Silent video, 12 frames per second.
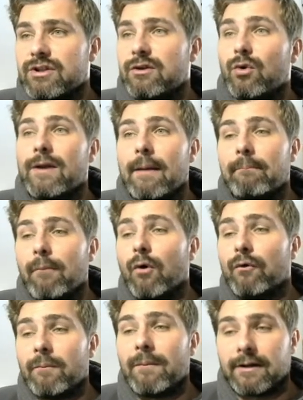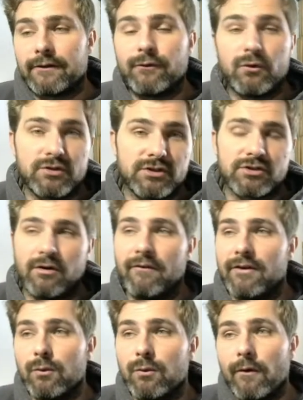You'll get more from Magnus Forsen, sorry, than
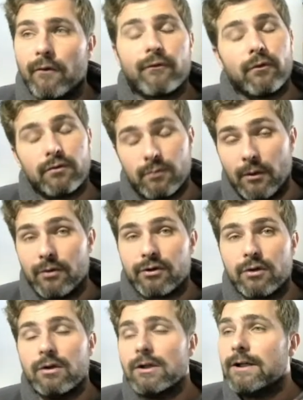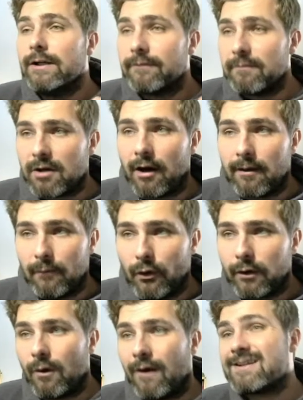you will do from Kara Morning
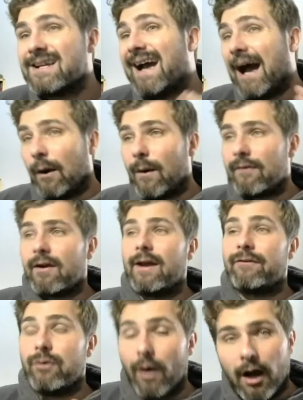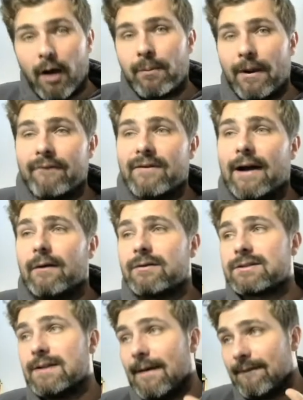Wives. However, if you are playing
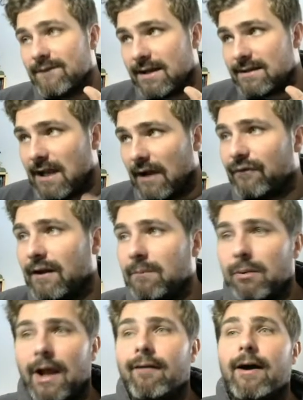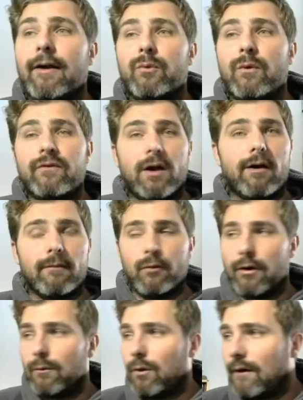Valks, then definitely play around with Kara
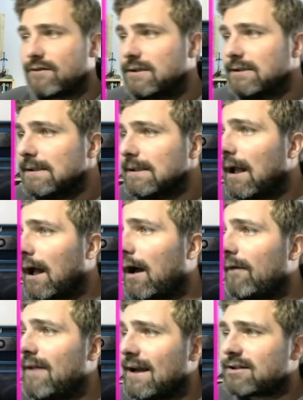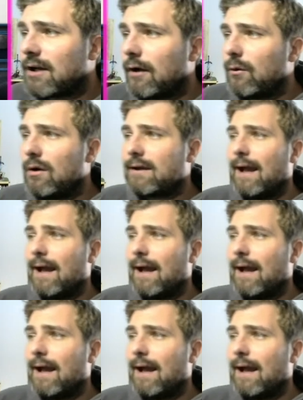Morning Wives. Next card I want to look at